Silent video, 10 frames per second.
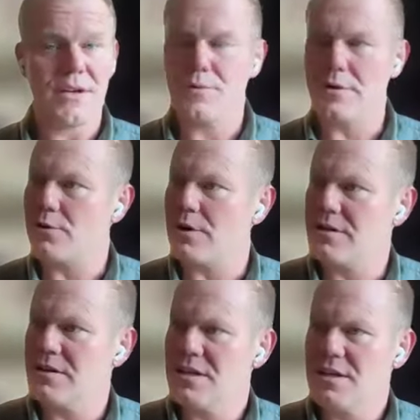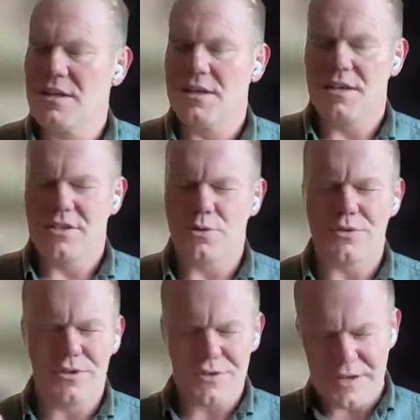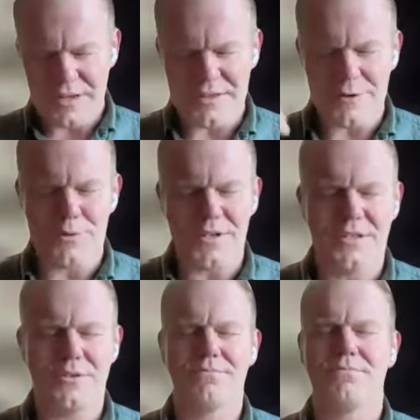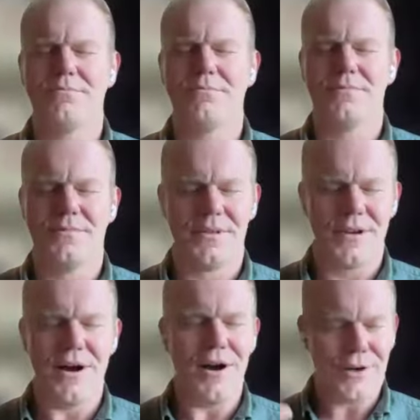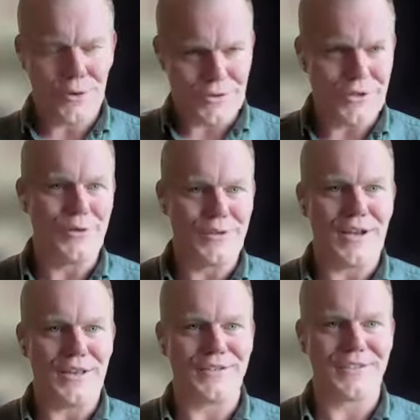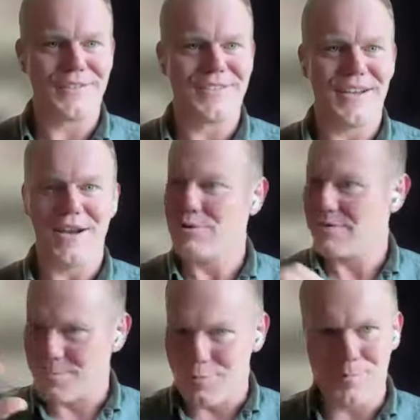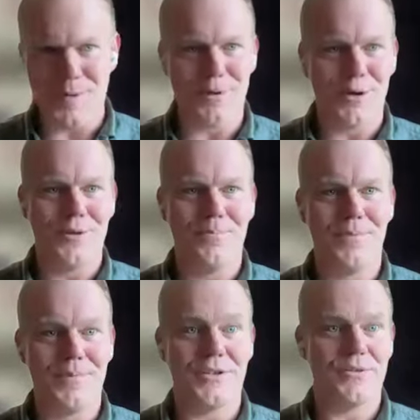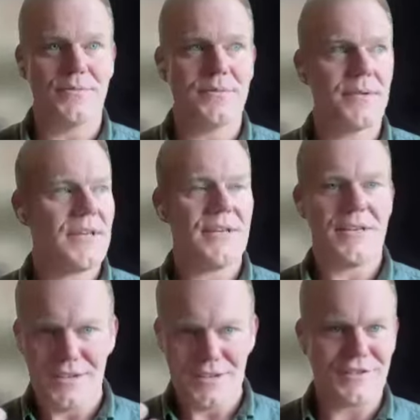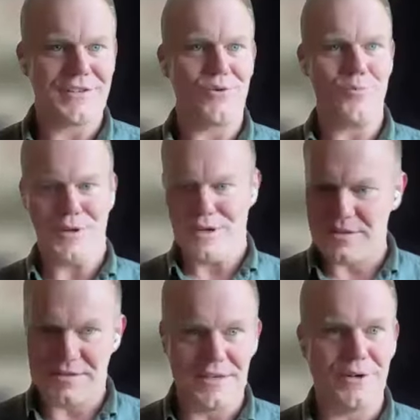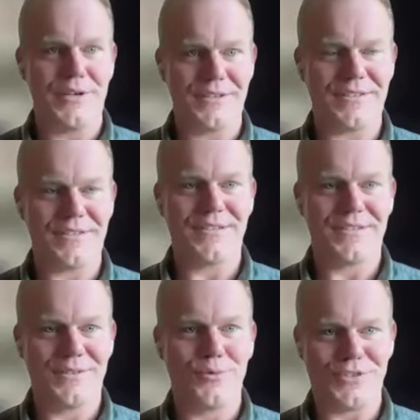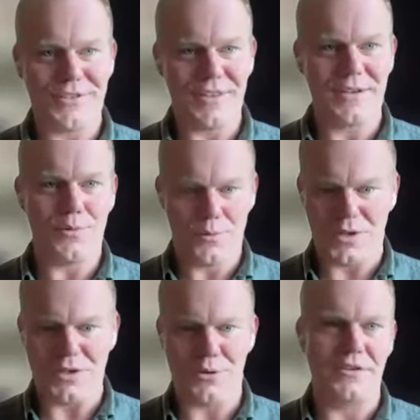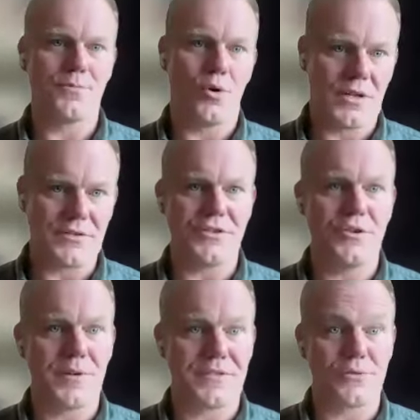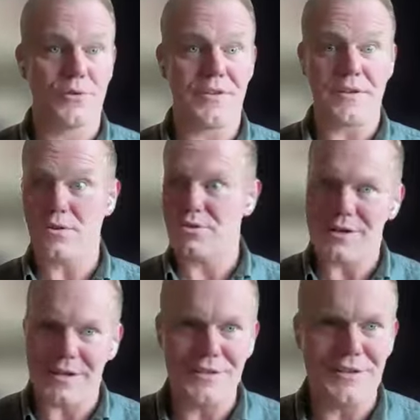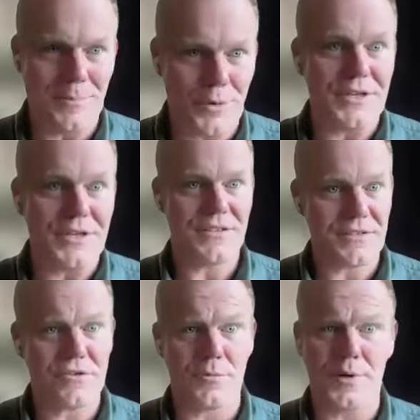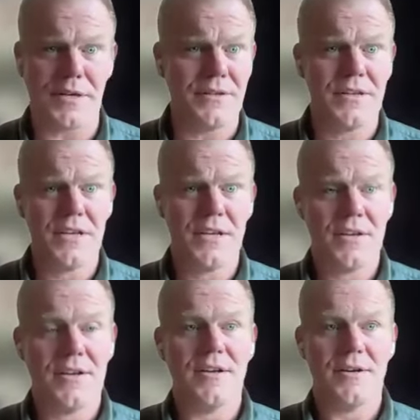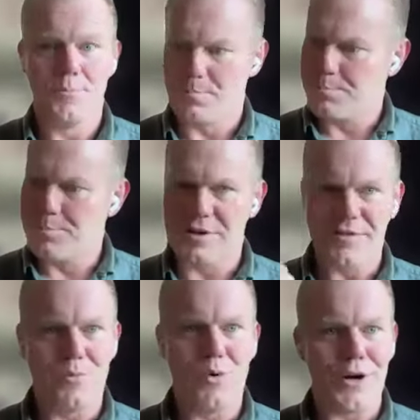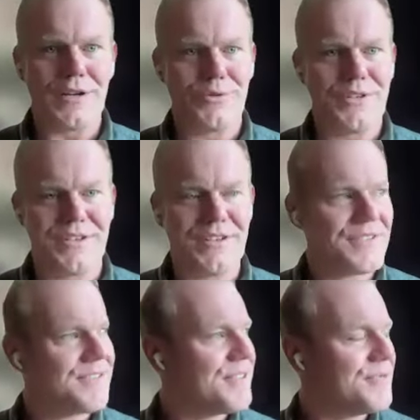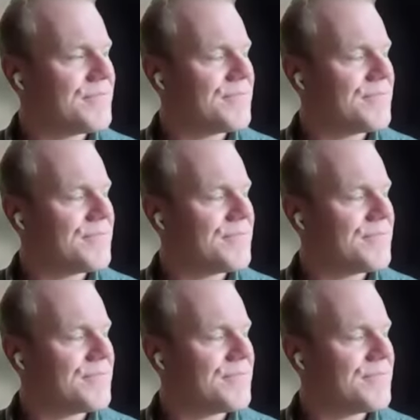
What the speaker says: doing everything, right? So it was just thinking differently. I can't do the tasks. We have to put people on them. Yes, I won't be getting the day rate, which I think when you think small as a new business owner, you think, oh God, I need that money as it's coming in. But if I'm working every day,